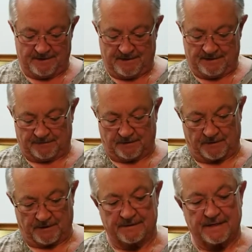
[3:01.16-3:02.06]
So we're
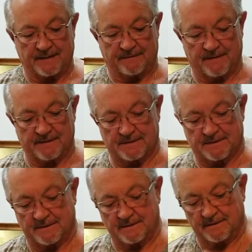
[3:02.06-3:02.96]
going to take
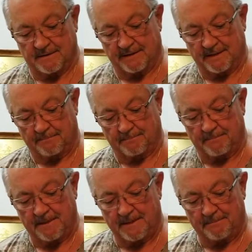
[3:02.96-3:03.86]
this. You can get it
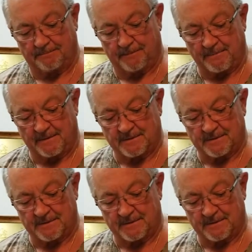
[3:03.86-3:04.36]
in pretty much